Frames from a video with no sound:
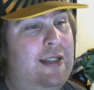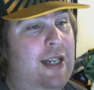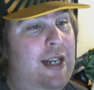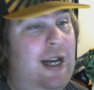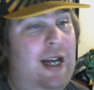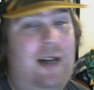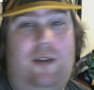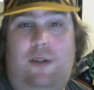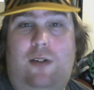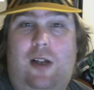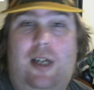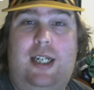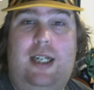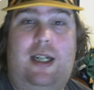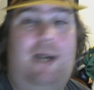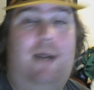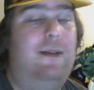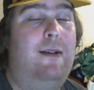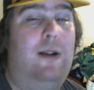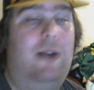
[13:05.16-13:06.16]
that I don't
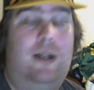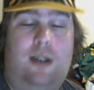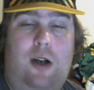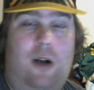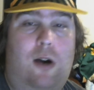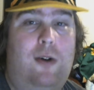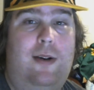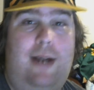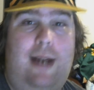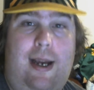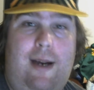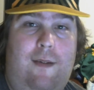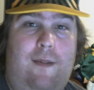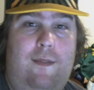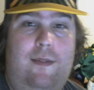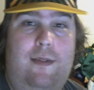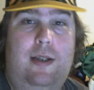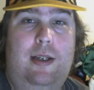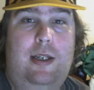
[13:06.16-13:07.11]
like, I'm going to call it out.